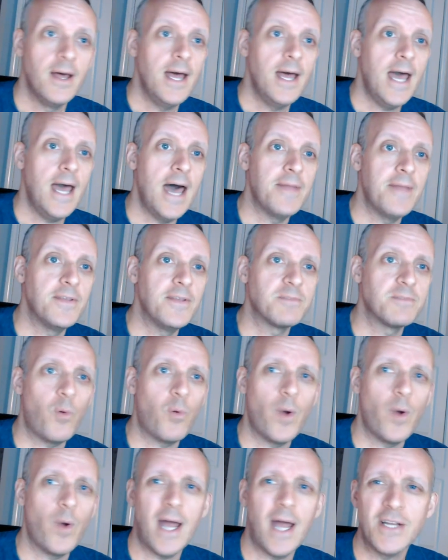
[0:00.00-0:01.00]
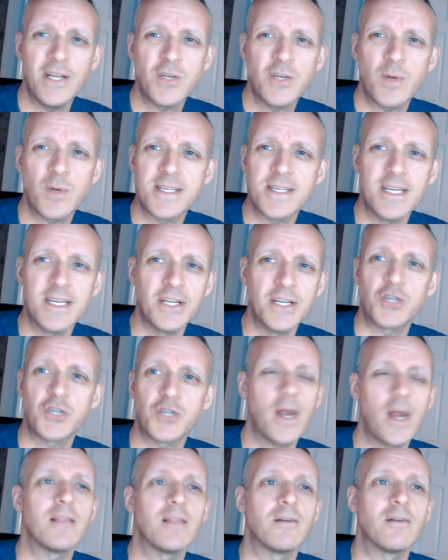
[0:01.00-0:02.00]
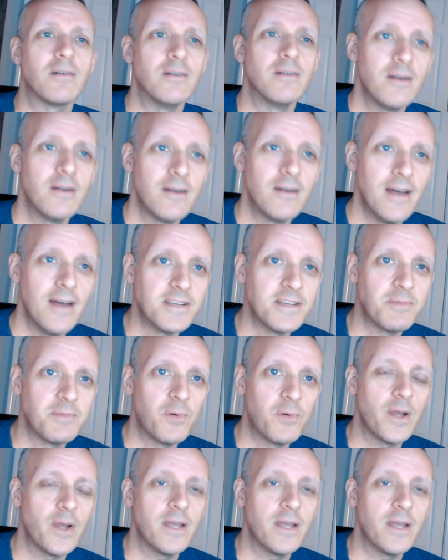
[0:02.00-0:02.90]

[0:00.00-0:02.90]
At this point, I just want to see a trailer at this point.